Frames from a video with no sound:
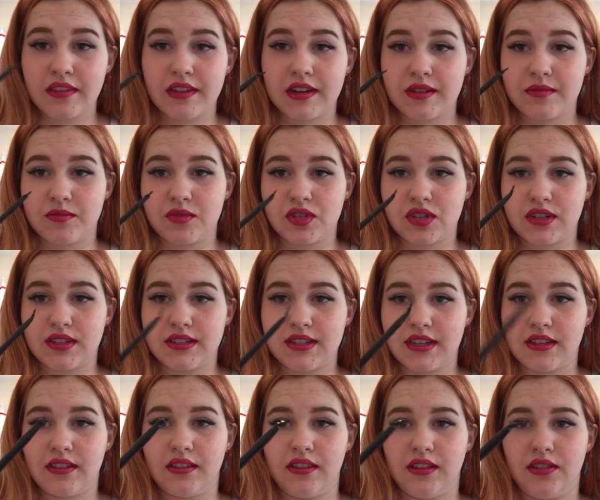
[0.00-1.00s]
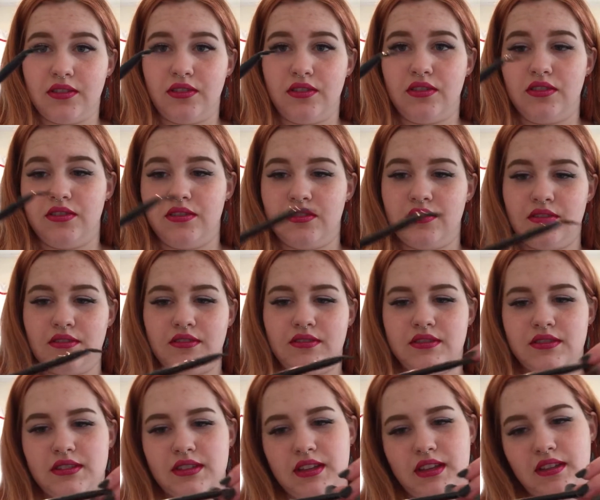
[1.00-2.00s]
then I'm just going to take a little,
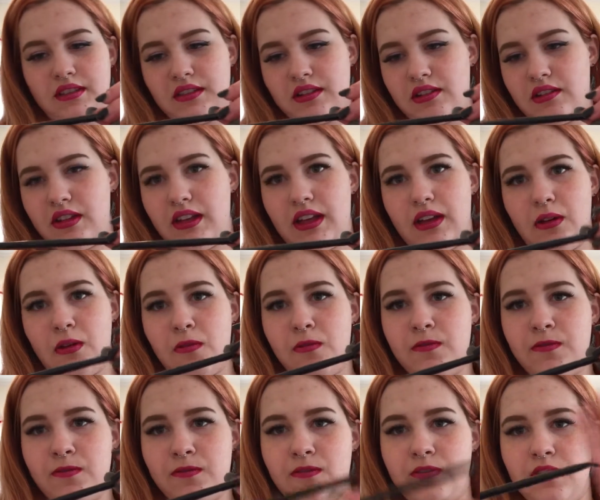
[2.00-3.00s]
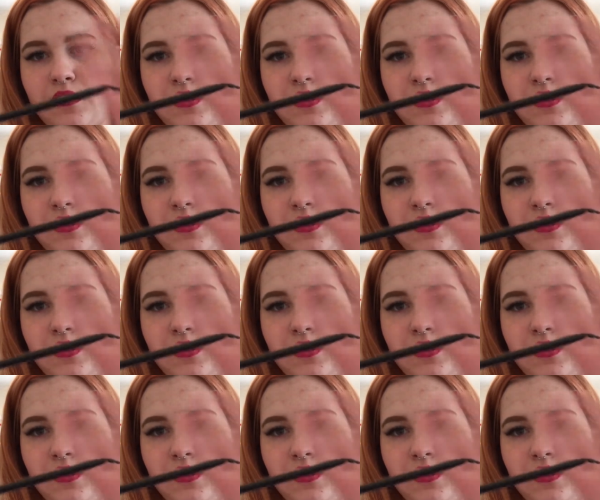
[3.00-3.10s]
it's like a little e.l.f.